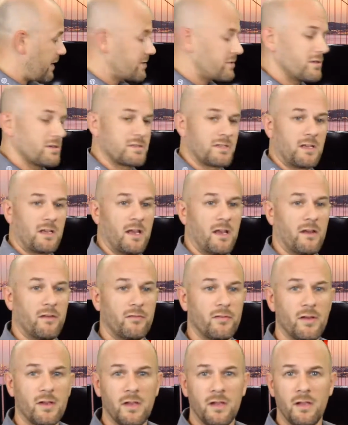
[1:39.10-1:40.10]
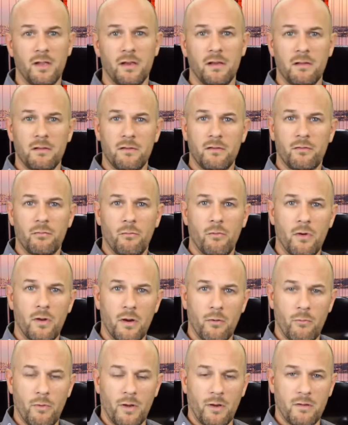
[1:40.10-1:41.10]
extras in case you lose
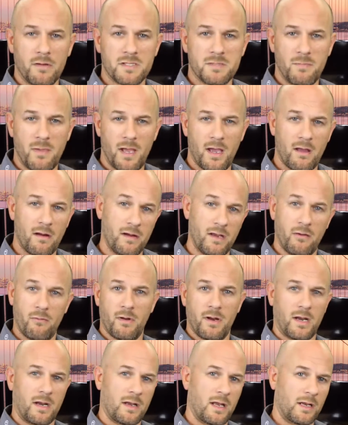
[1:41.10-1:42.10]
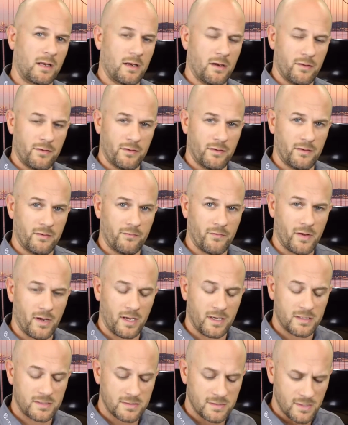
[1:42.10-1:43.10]
one or one goes bad or you want to connect another
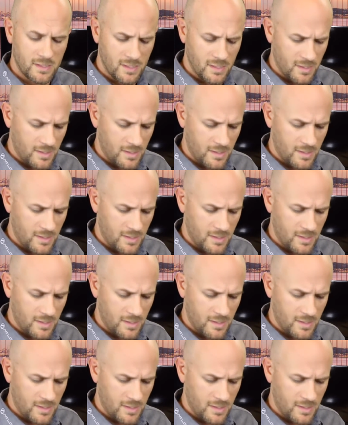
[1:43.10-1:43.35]
device.